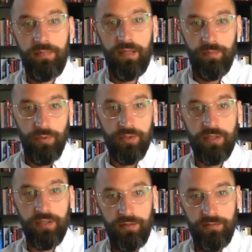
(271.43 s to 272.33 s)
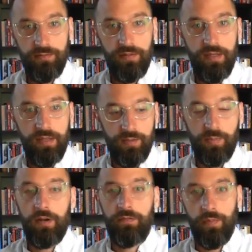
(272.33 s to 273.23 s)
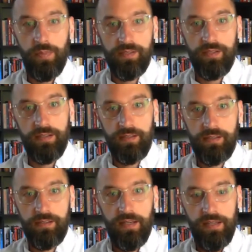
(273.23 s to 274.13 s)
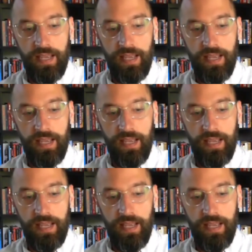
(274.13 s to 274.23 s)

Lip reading: in Brazil as part of their business.